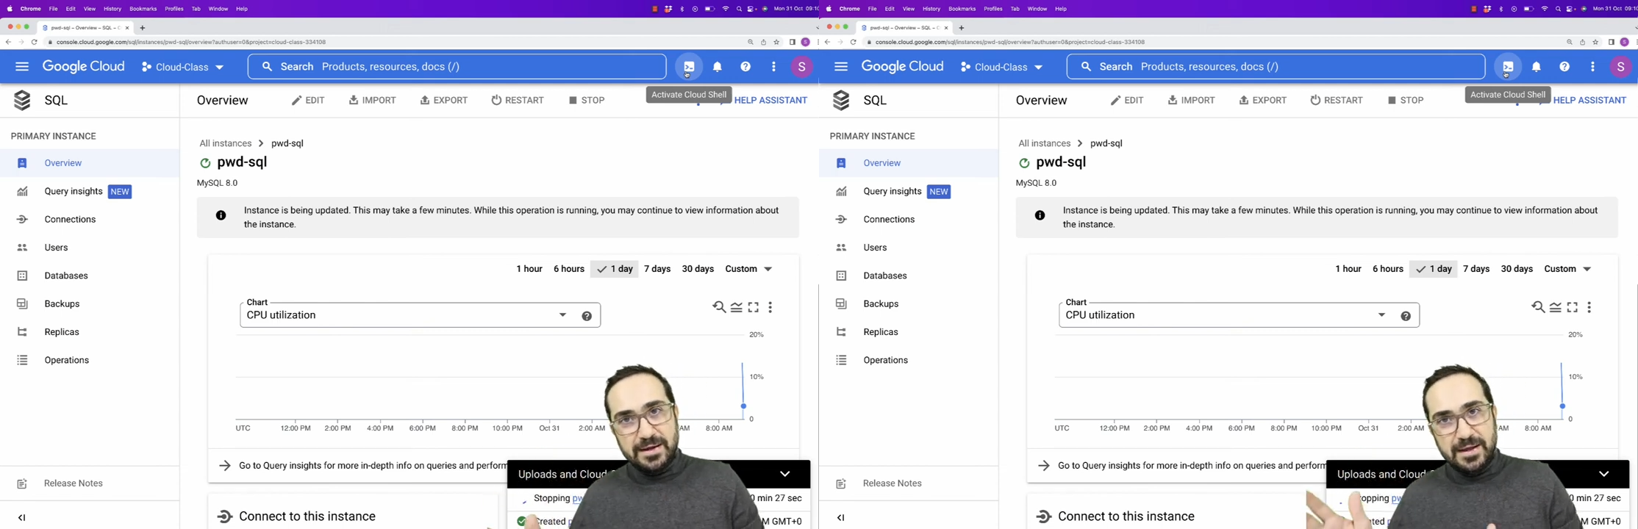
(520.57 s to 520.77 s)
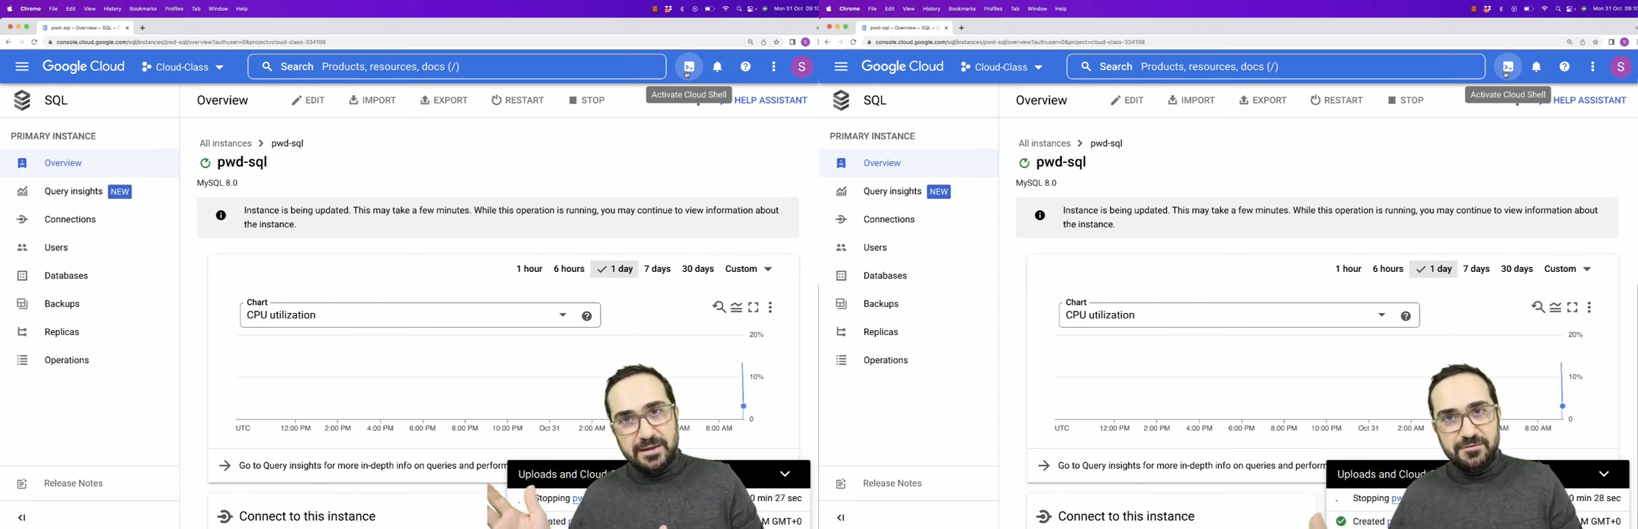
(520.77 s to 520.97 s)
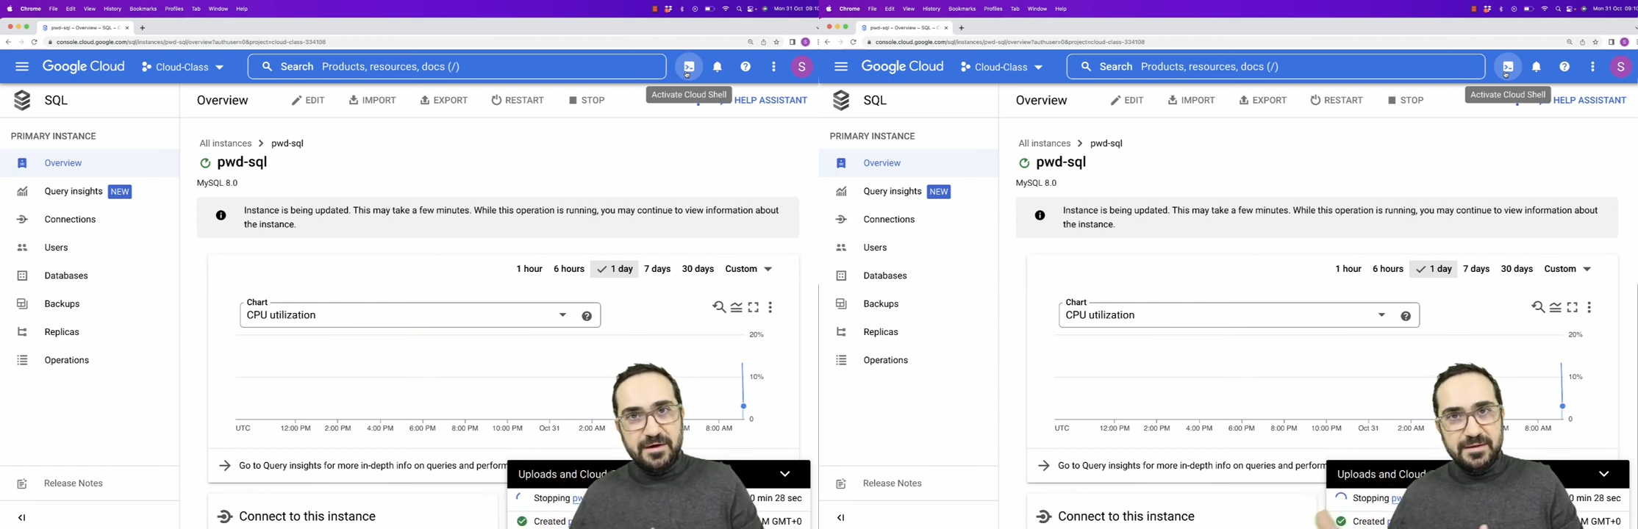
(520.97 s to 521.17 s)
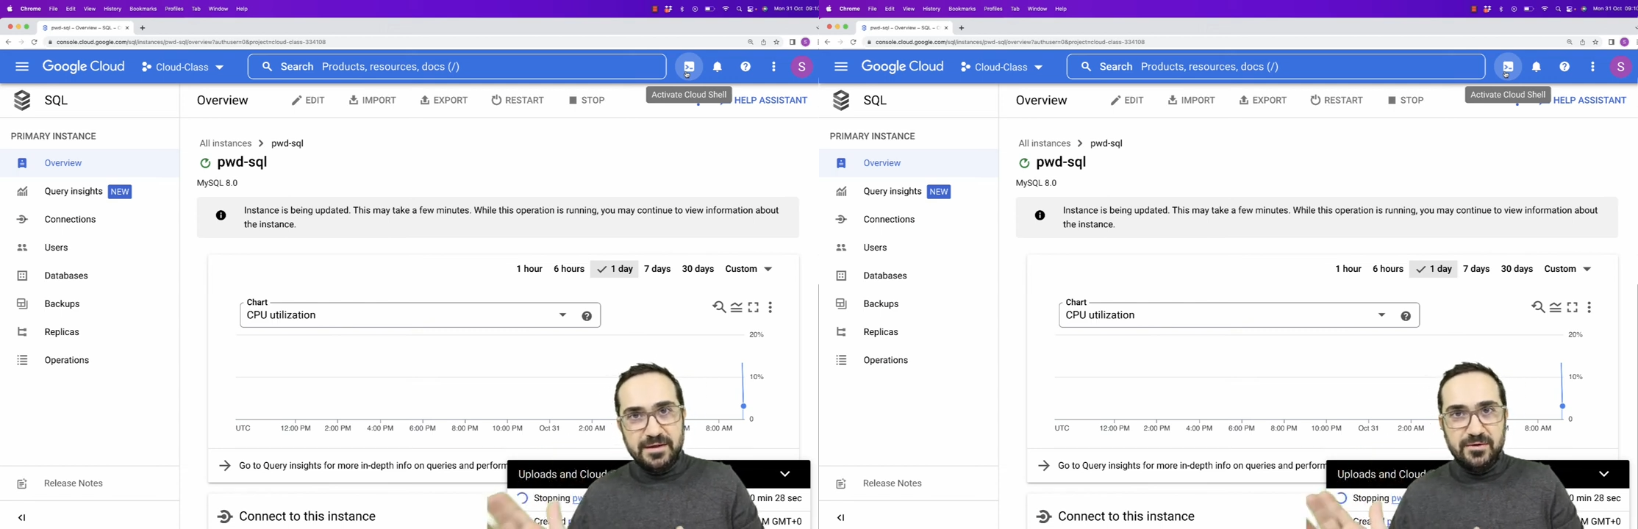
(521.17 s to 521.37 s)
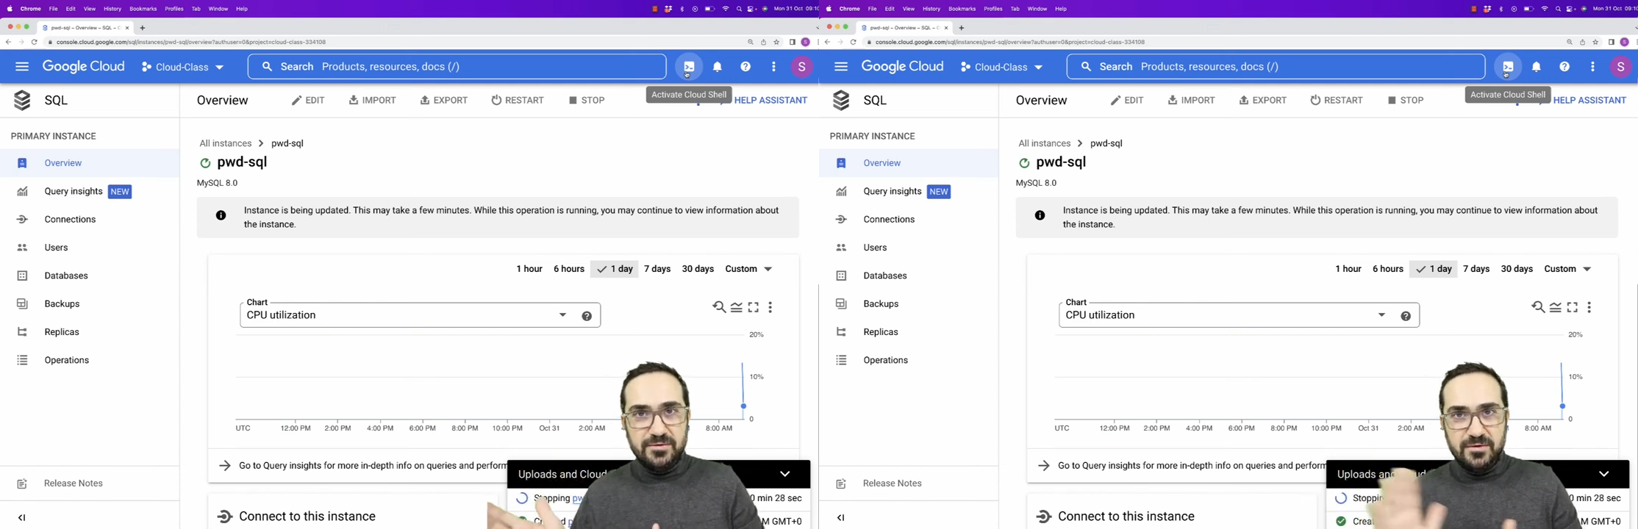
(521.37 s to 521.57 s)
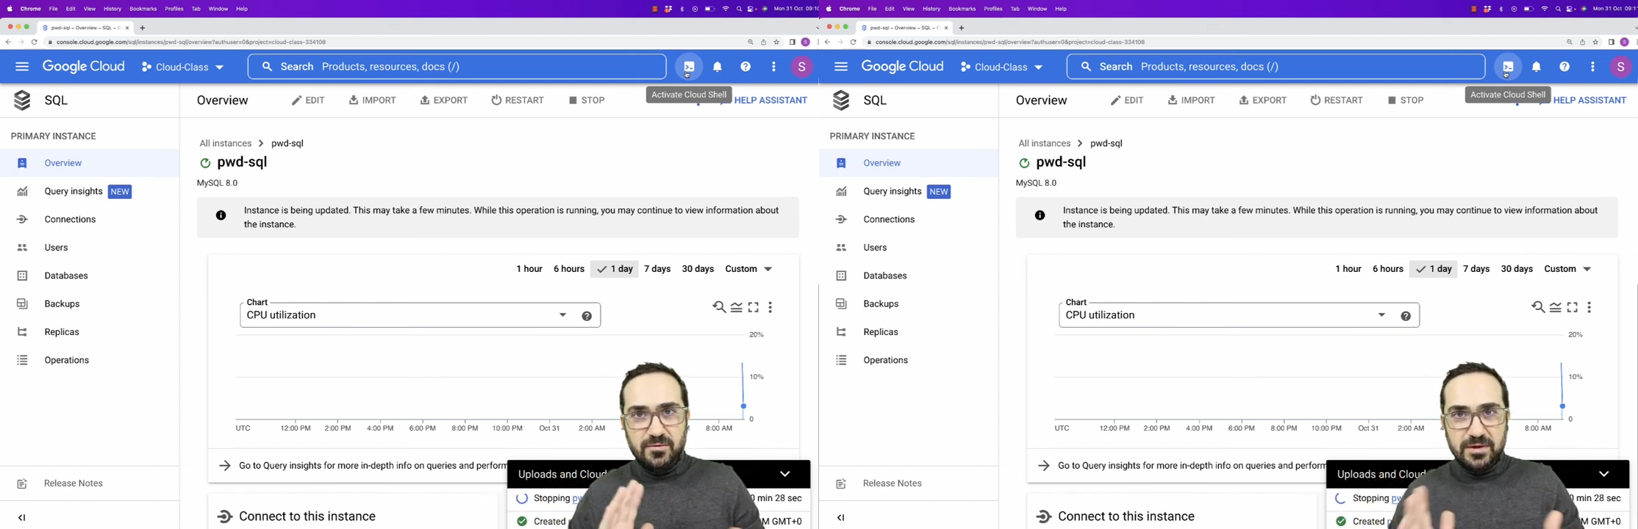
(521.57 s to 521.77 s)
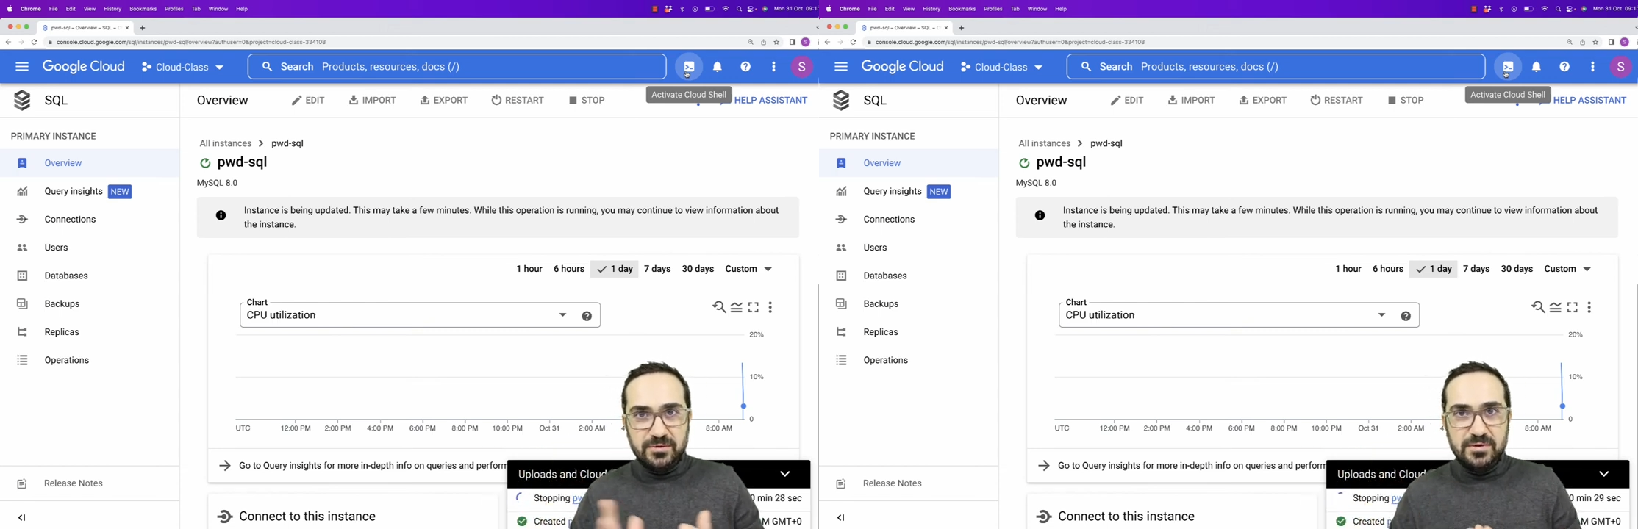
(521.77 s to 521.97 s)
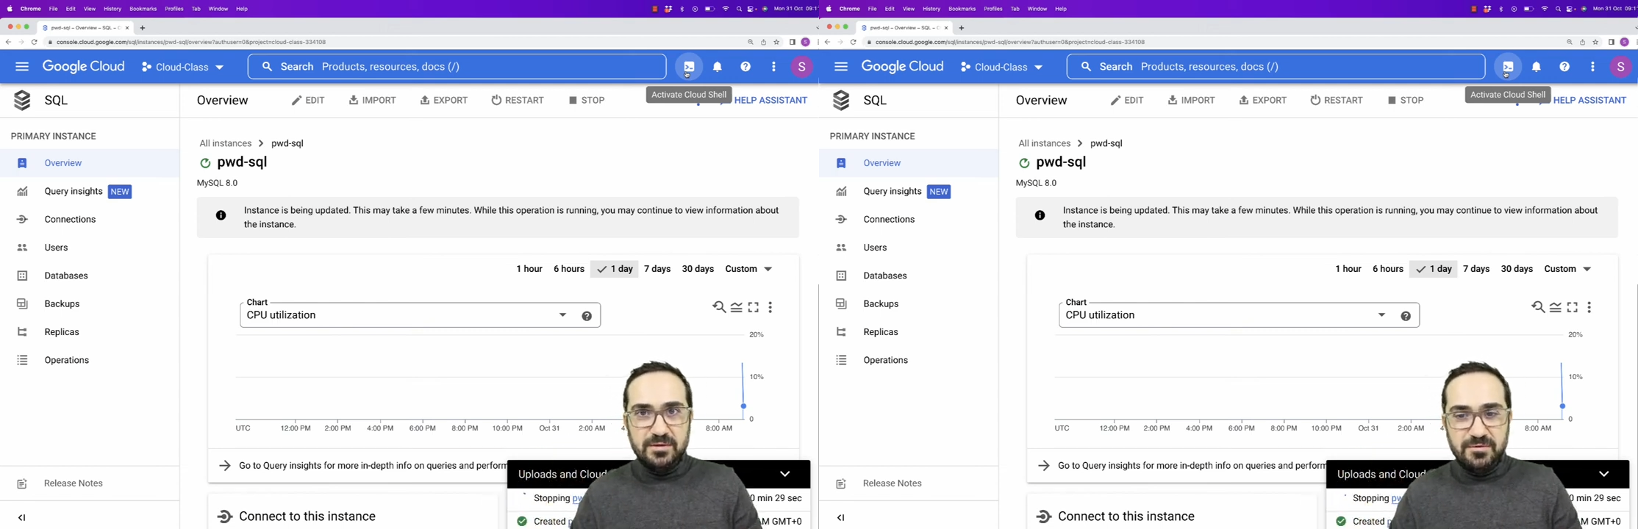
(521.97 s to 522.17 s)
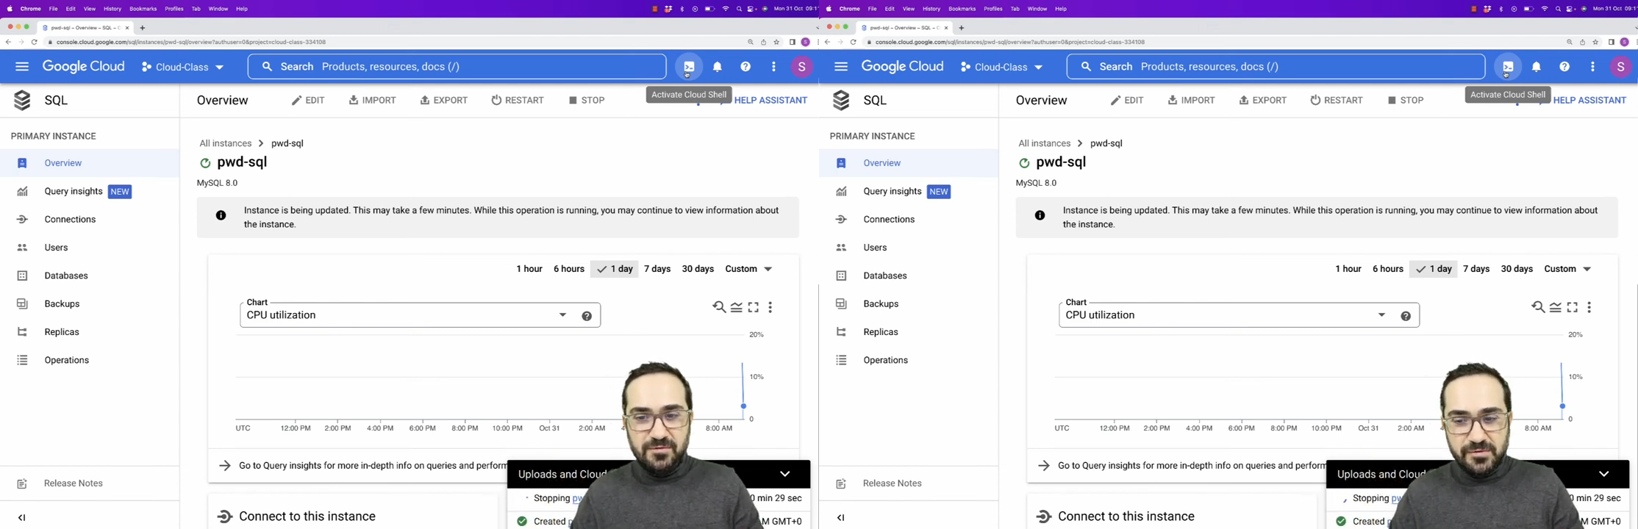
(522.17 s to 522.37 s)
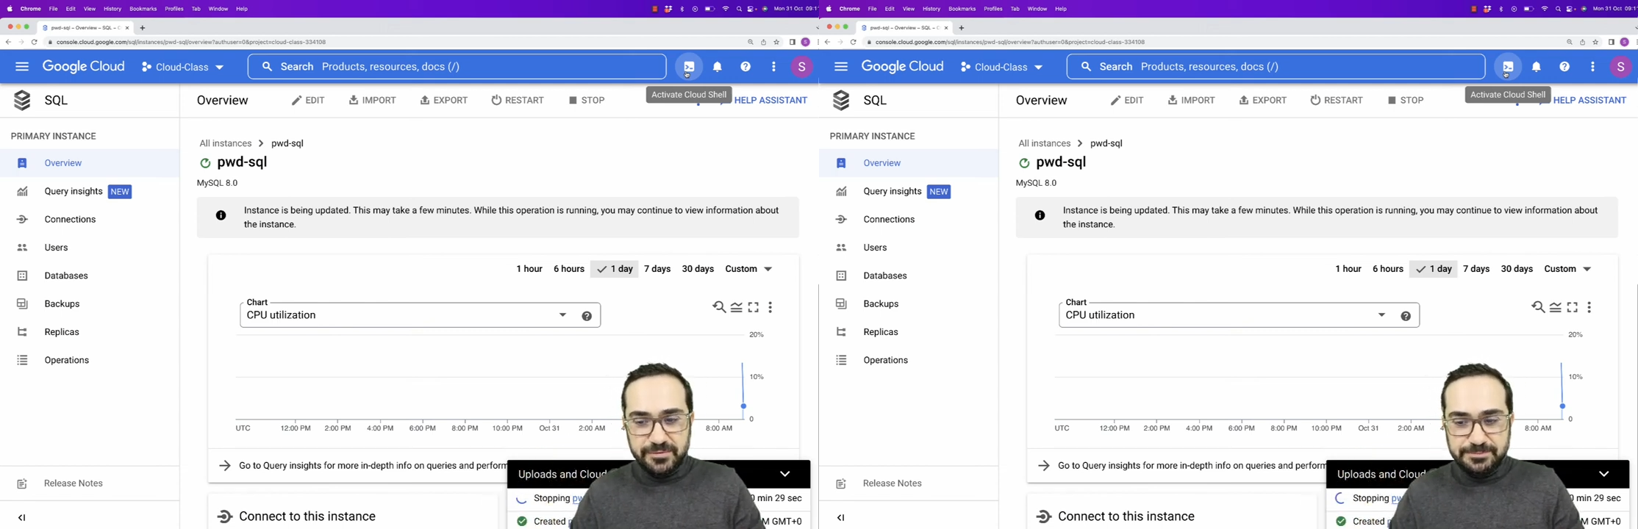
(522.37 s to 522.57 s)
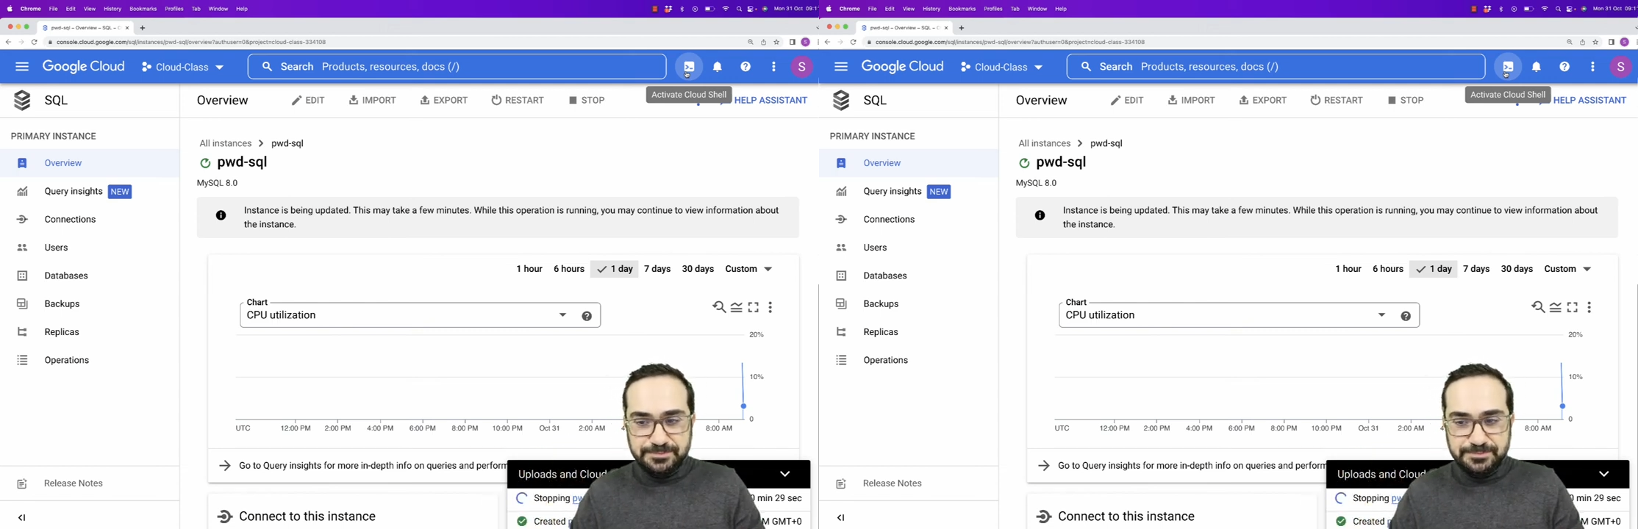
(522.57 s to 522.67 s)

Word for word: and find out what you did before.